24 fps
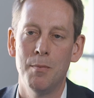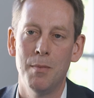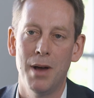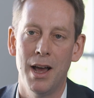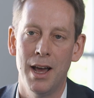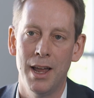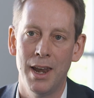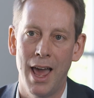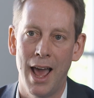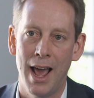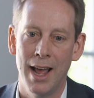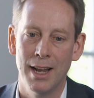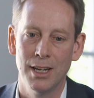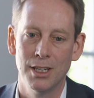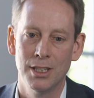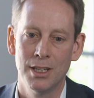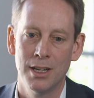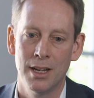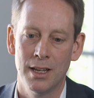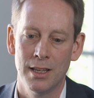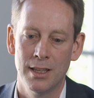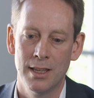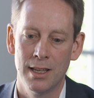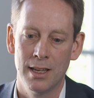And
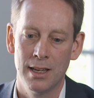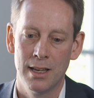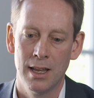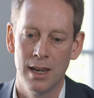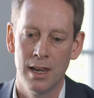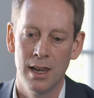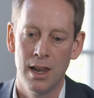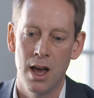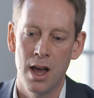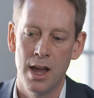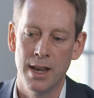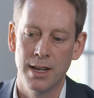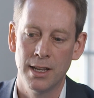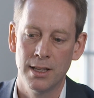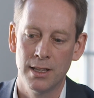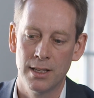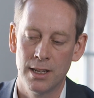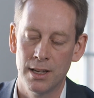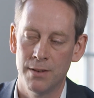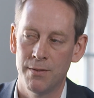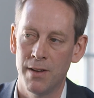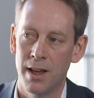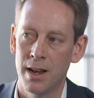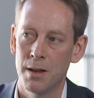actually, I think aligning the
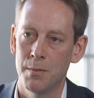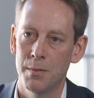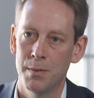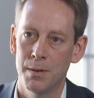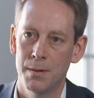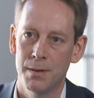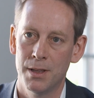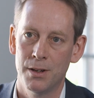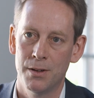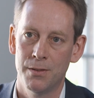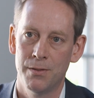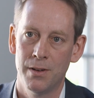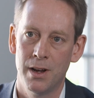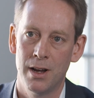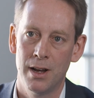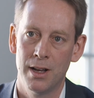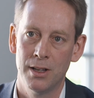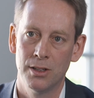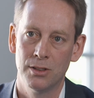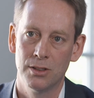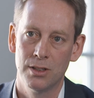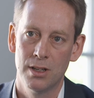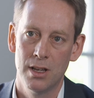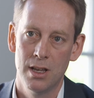development of the
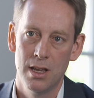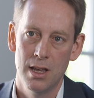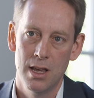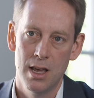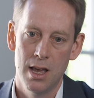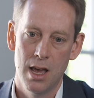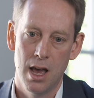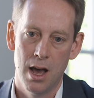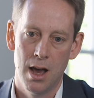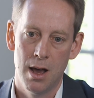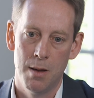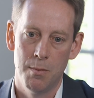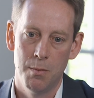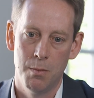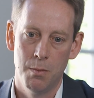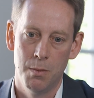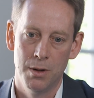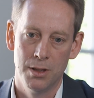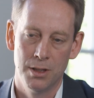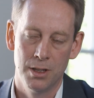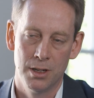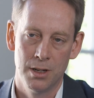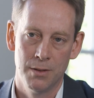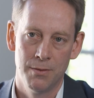device
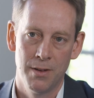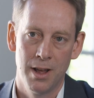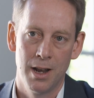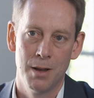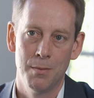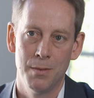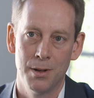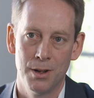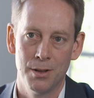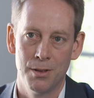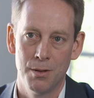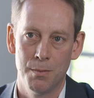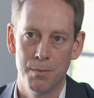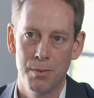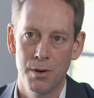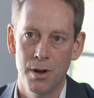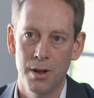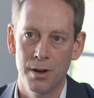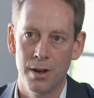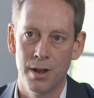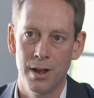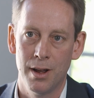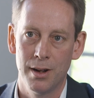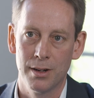with the development of the
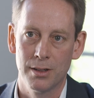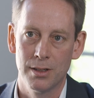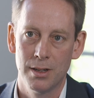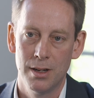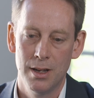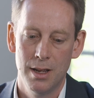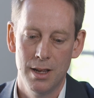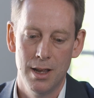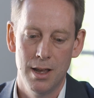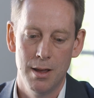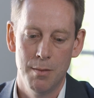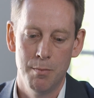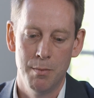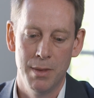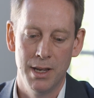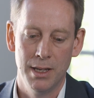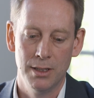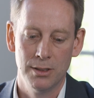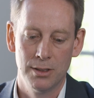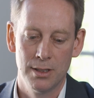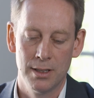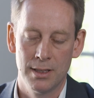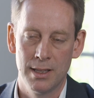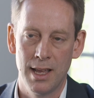product
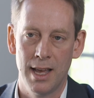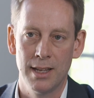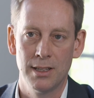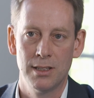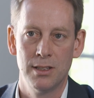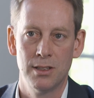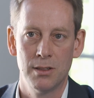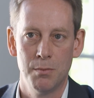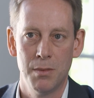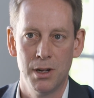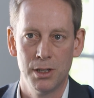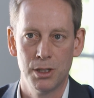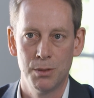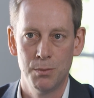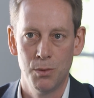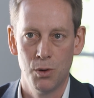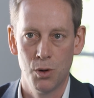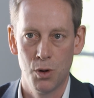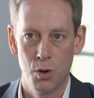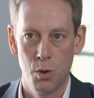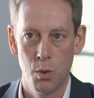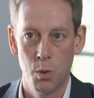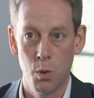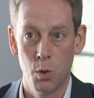means that that is a much more
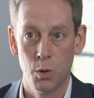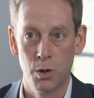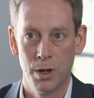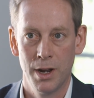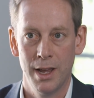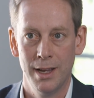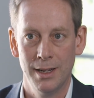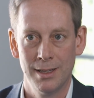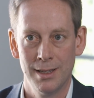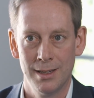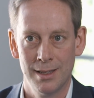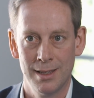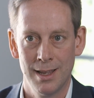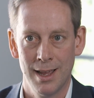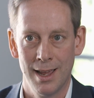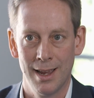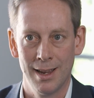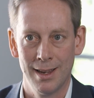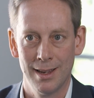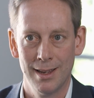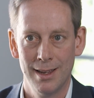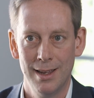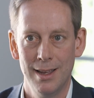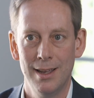coordinated
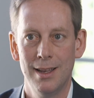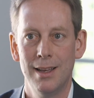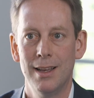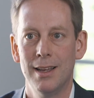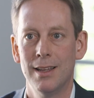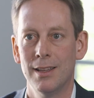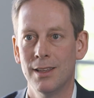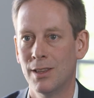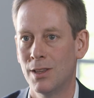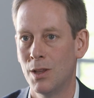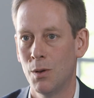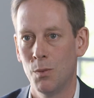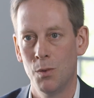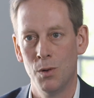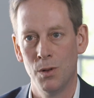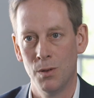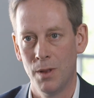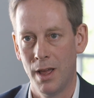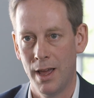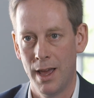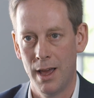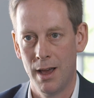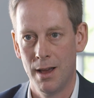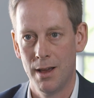thing that
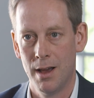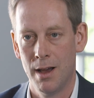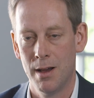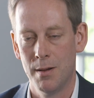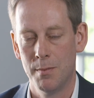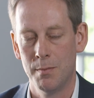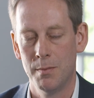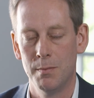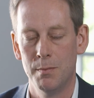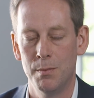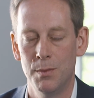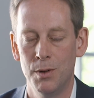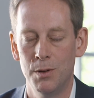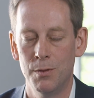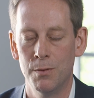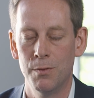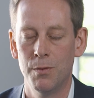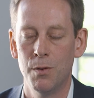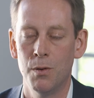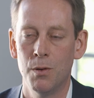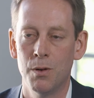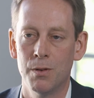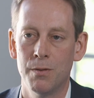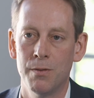will move
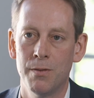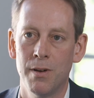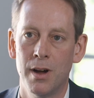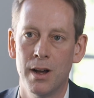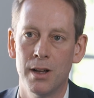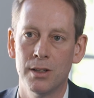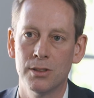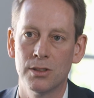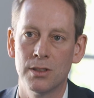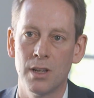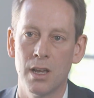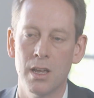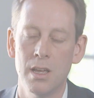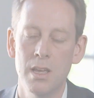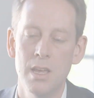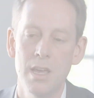forward faster.